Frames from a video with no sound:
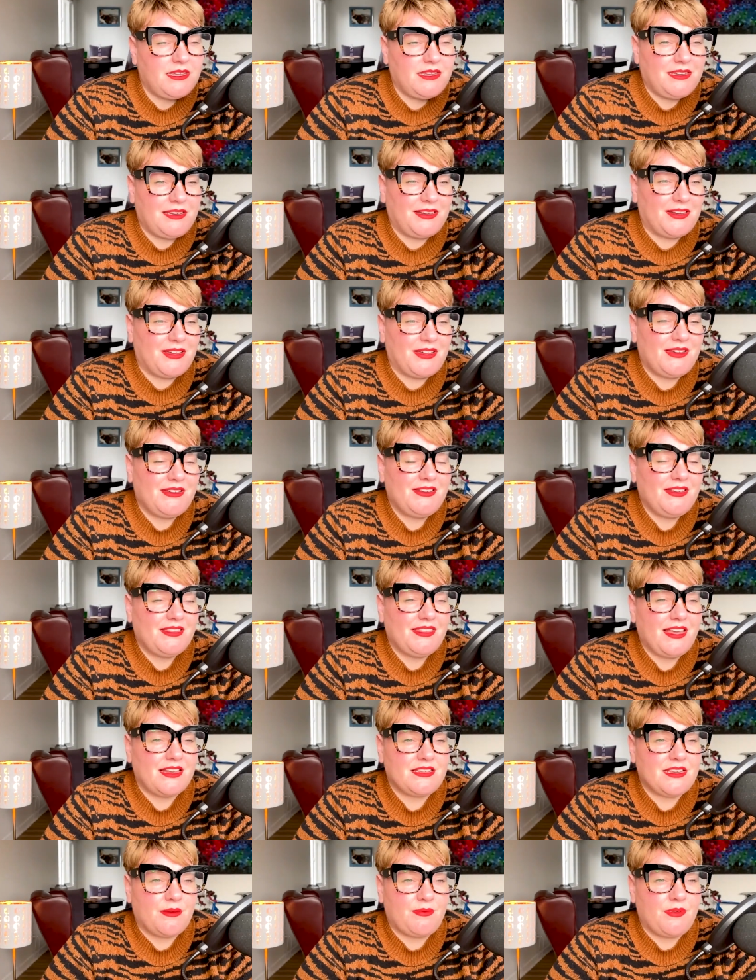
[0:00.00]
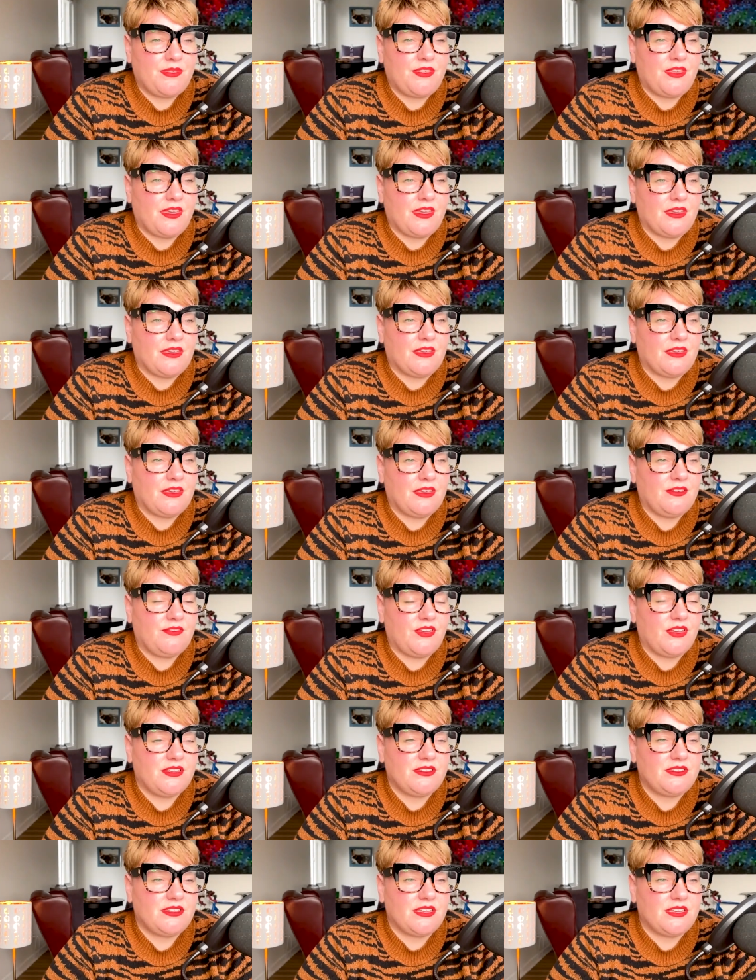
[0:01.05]
you know that type of thing
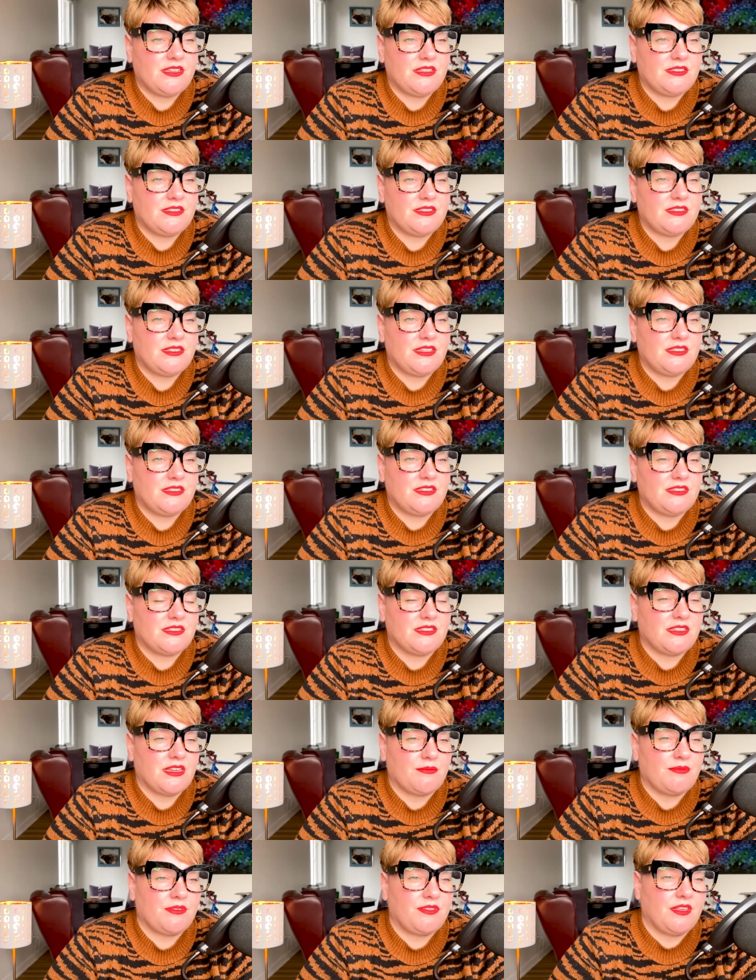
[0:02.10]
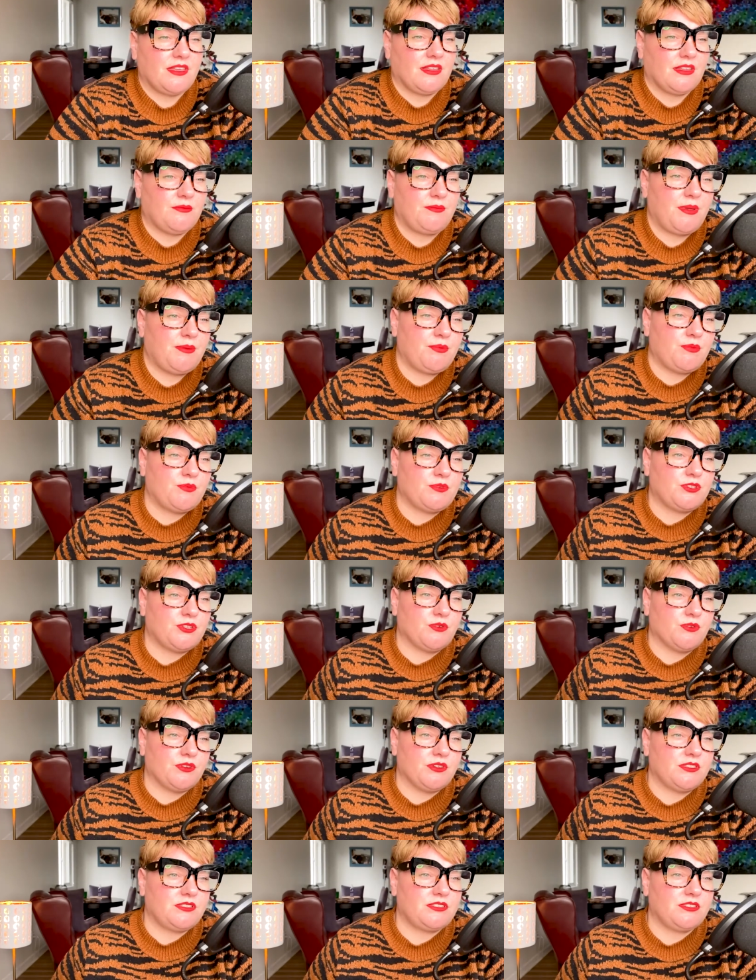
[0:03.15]
versus this is the type of thing that people will do
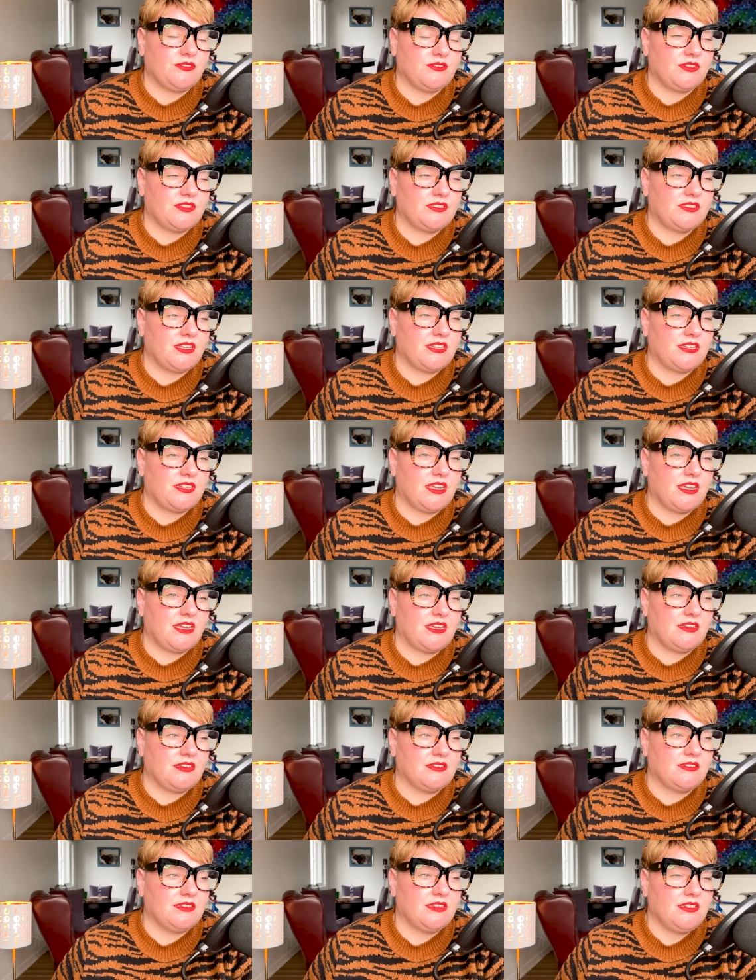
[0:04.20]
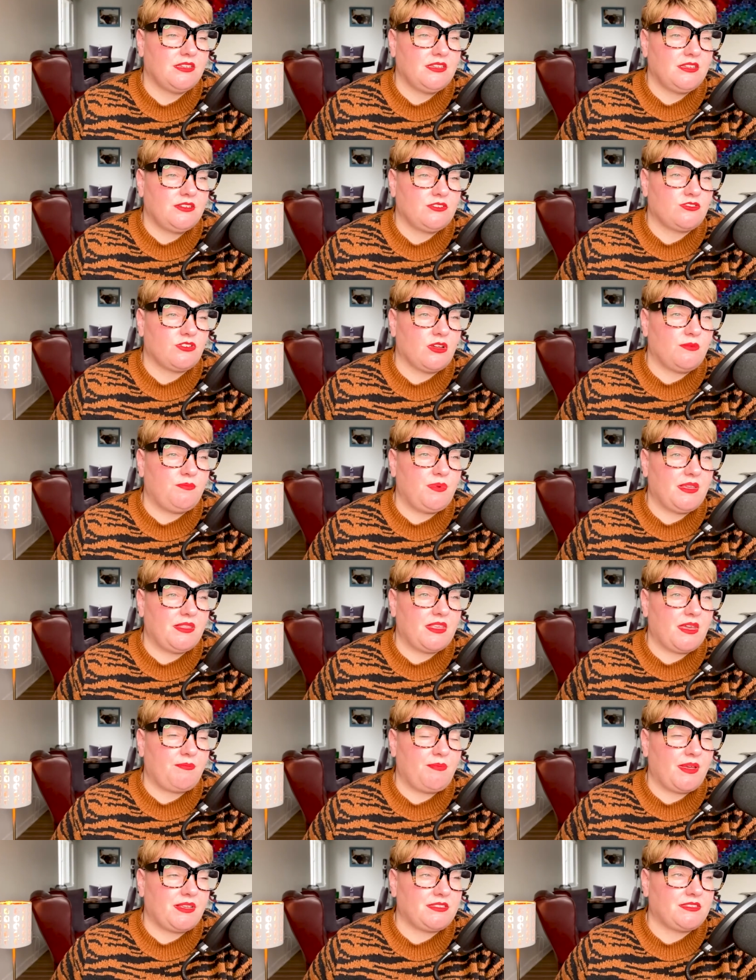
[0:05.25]
on a, on a sunday and try and beat
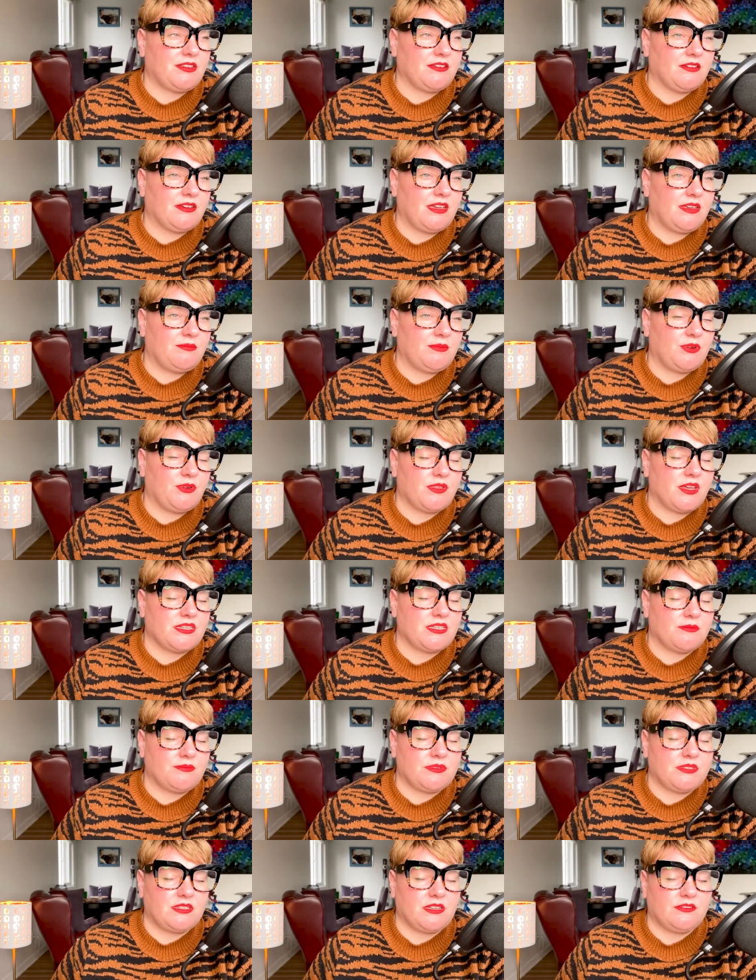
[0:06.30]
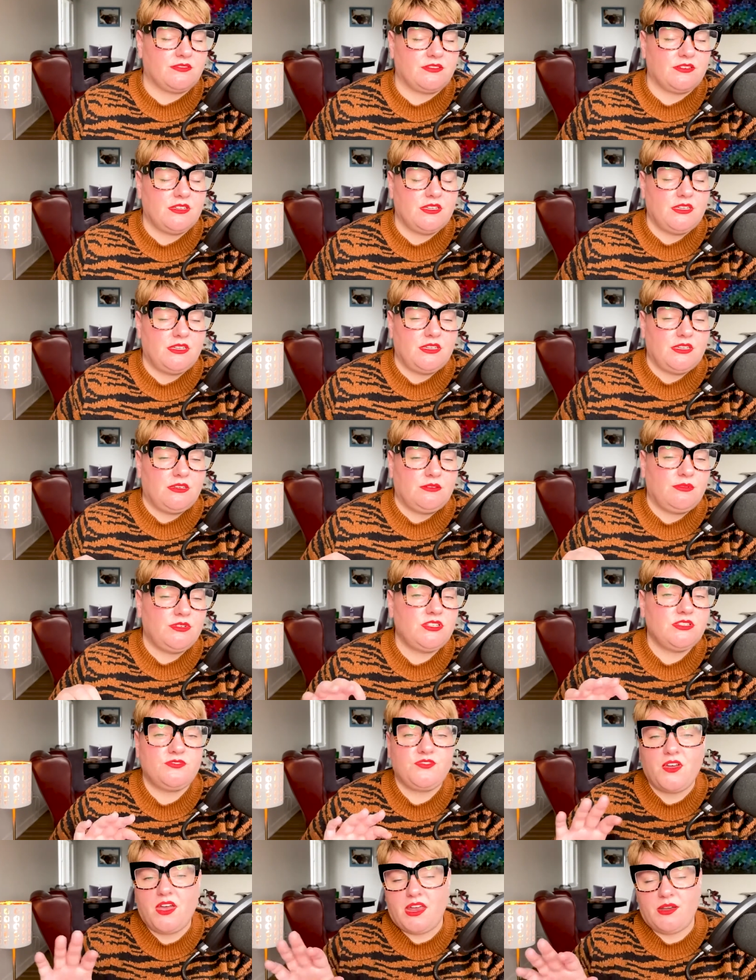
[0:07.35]
their best time and all that type of stuff. Which
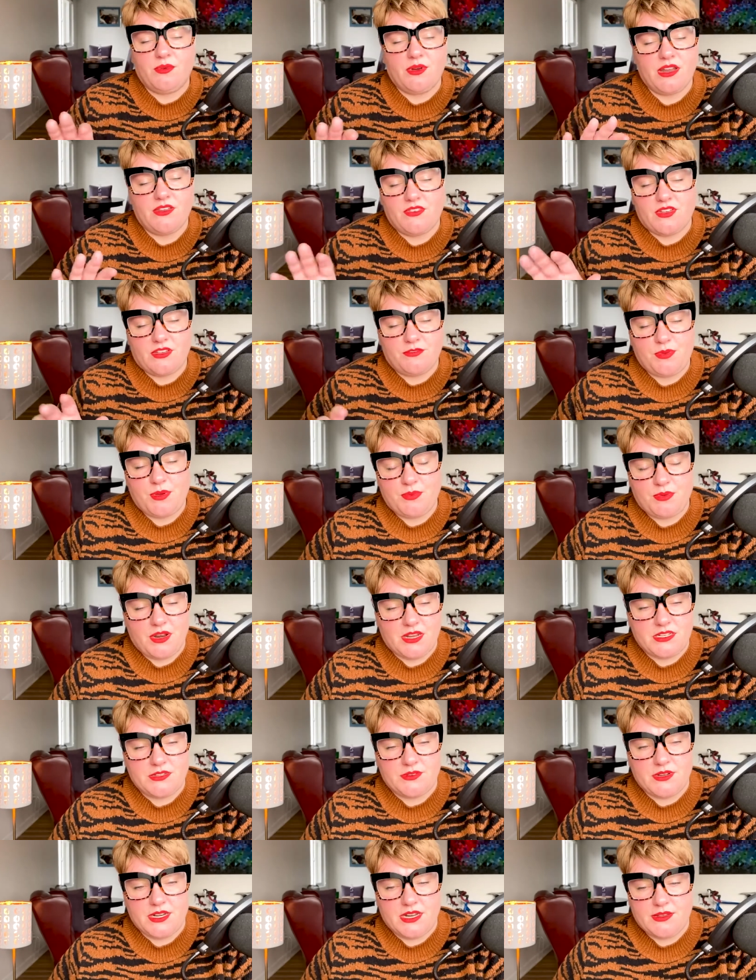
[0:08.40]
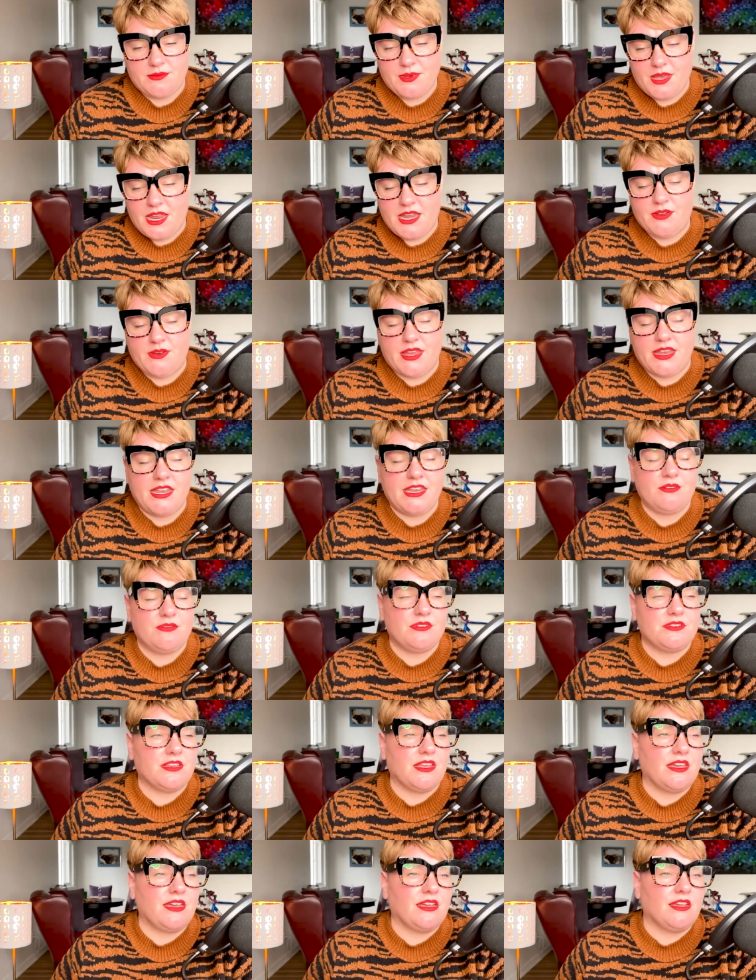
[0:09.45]
is fine, whatever, if people are doing it. But anyway, he
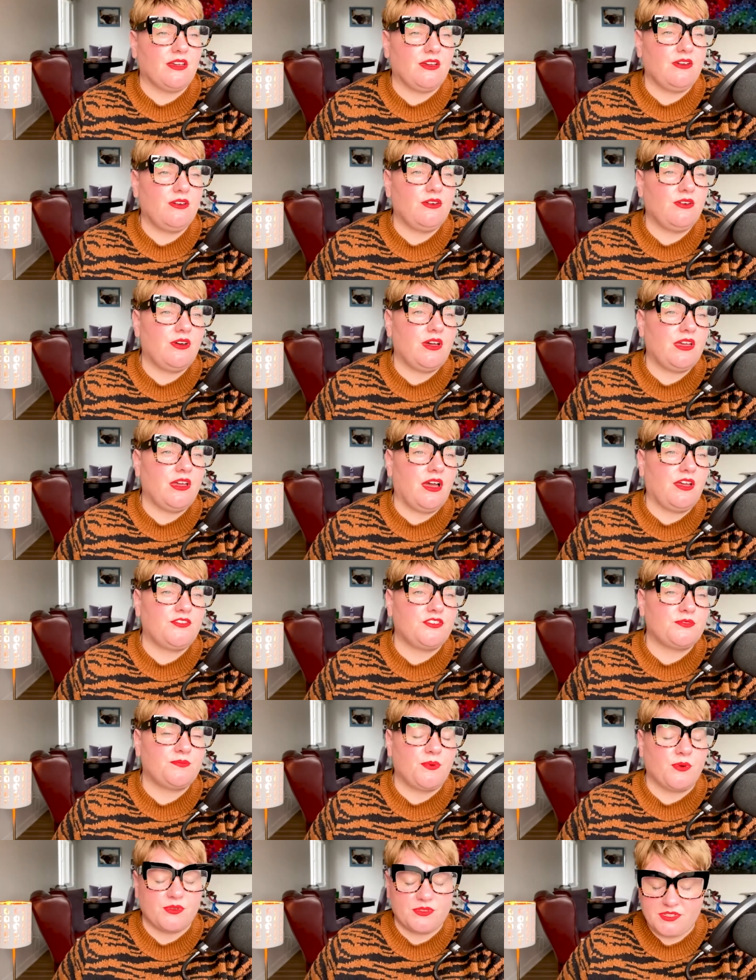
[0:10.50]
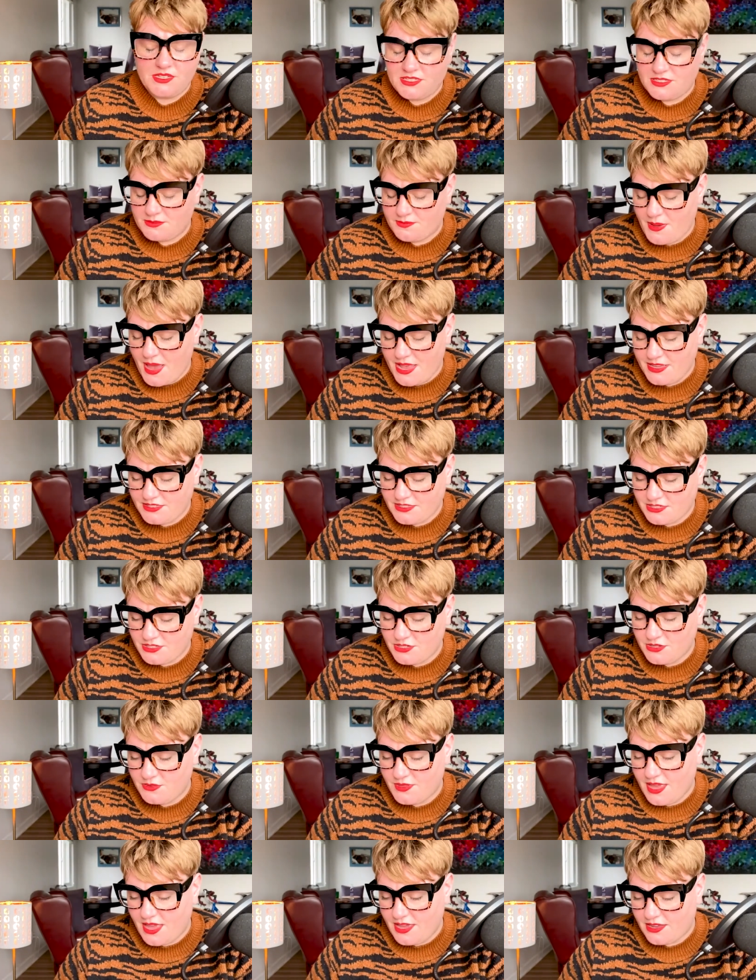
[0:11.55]
was like, Oh, I, I just bought season's pass to
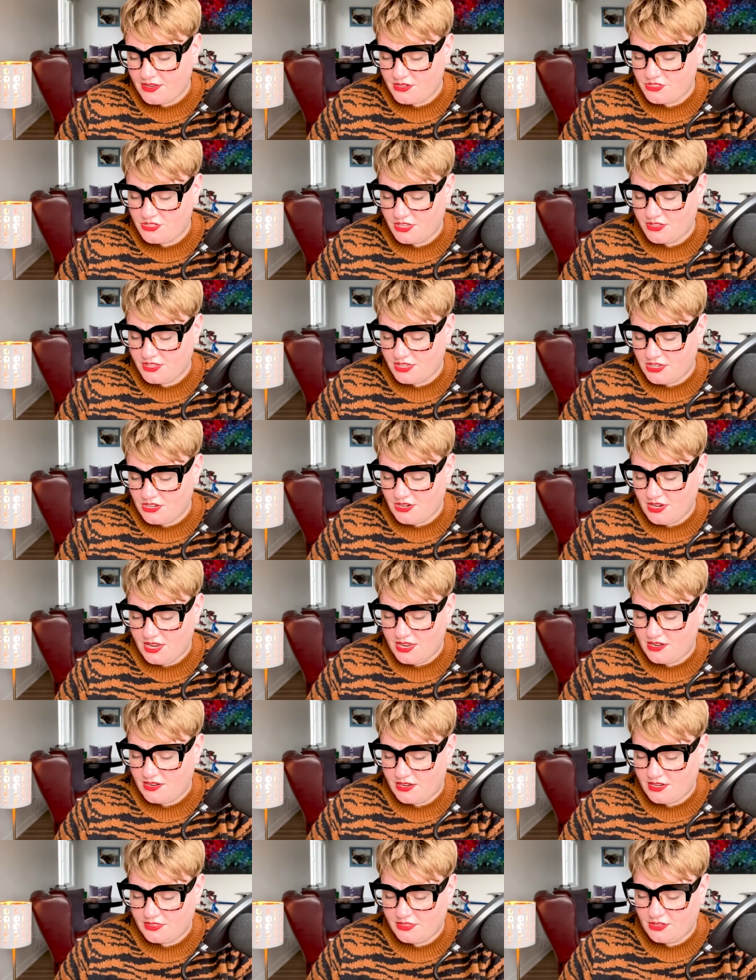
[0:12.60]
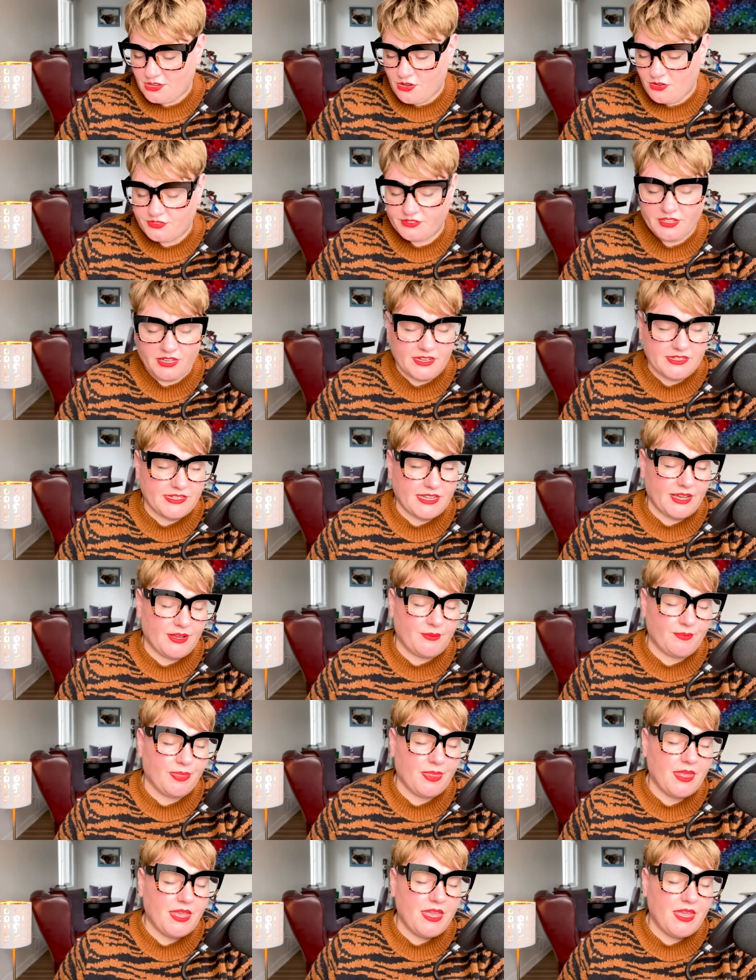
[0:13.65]
do that because I think you get like the gondola down.